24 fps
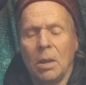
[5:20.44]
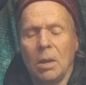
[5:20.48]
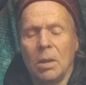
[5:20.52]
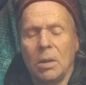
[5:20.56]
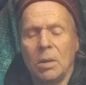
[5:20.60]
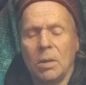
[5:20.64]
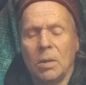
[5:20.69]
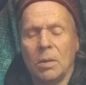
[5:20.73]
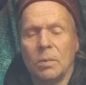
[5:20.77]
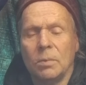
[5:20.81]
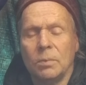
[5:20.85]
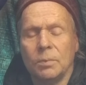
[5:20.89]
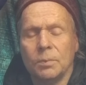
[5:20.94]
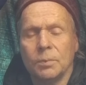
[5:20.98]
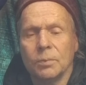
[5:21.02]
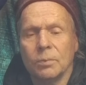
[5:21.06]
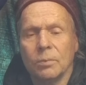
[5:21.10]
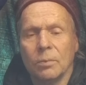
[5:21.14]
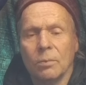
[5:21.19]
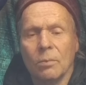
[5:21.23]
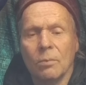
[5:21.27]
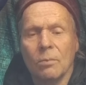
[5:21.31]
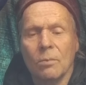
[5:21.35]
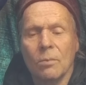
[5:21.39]

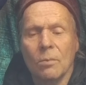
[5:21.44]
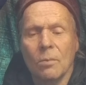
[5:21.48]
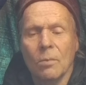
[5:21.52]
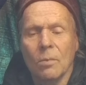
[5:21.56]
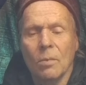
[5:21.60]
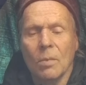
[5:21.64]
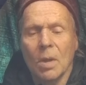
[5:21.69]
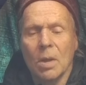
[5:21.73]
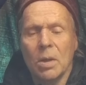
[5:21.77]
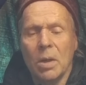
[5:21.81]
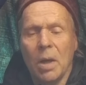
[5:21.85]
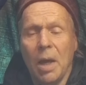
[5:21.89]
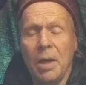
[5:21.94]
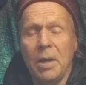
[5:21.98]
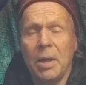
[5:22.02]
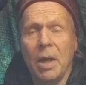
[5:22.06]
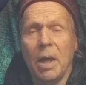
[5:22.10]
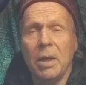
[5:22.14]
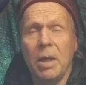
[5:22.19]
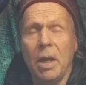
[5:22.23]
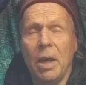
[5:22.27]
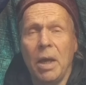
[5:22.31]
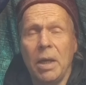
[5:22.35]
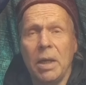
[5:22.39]
And
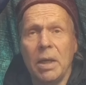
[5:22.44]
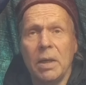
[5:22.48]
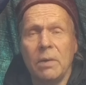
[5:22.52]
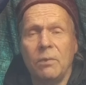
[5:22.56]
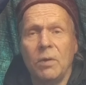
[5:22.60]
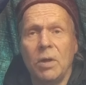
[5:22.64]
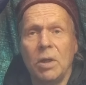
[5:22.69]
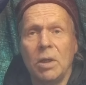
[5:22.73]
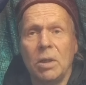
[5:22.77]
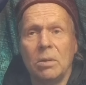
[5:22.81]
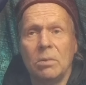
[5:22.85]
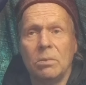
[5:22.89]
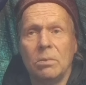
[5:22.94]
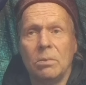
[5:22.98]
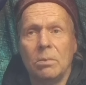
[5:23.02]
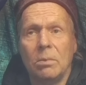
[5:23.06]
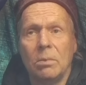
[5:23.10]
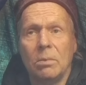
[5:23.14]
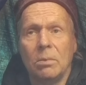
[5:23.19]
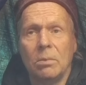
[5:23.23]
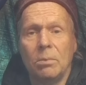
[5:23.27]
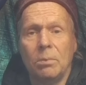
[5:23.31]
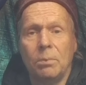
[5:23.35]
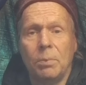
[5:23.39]
I have
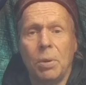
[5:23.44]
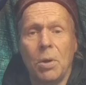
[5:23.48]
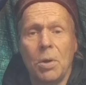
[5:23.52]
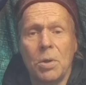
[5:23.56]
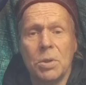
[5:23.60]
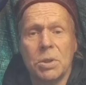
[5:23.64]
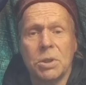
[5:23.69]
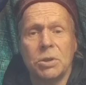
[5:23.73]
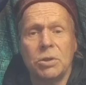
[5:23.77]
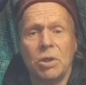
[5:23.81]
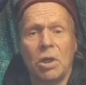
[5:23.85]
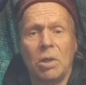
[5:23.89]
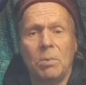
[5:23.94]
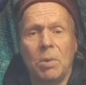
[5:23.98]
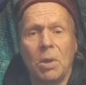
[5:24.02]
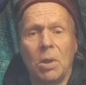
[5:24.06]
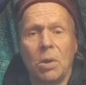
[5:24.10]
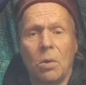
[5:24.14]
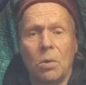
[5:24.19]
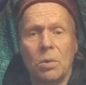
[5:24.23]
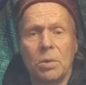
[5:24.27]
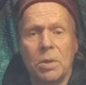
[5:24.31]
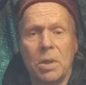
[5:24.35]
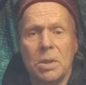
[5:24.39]
personal
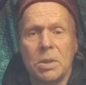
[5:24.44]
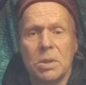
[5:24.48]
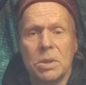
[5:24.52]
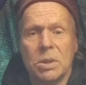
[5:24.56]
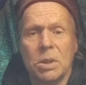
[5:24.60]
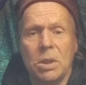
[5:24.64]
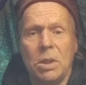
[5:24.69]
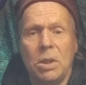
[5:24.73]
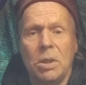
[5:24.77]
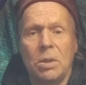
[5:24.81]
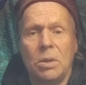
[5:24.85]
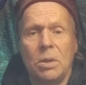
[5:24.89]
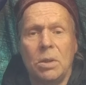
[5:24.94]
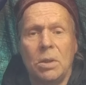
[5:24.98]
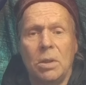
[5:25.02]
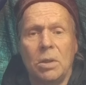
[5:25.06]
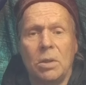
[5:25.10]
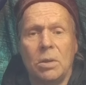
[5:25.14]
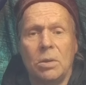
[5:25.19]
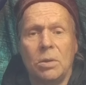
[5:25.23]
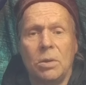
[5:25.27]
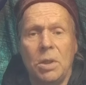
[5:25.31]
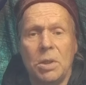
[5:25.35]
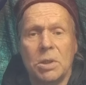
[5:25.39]
belongings
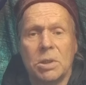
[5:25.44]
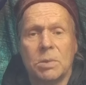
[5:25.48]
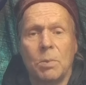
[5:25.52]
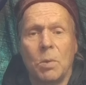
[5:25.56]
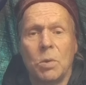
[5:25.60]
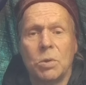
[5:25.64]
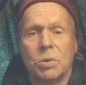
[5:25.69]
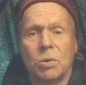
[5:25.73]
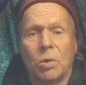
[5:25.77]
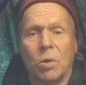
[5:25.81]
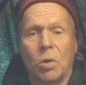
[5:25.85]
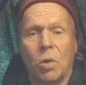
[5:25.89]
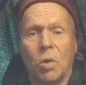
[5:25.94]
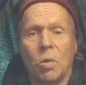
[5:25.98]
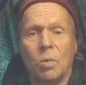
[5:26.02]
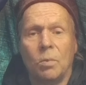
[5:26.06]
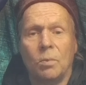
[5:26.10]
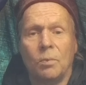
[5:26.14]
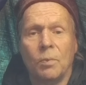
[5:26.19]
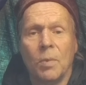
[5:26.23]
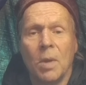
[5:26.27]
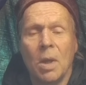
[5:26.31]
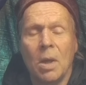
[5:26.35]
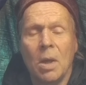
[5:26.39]
in this
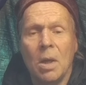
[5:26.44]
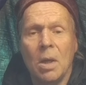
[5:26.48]
motorhome,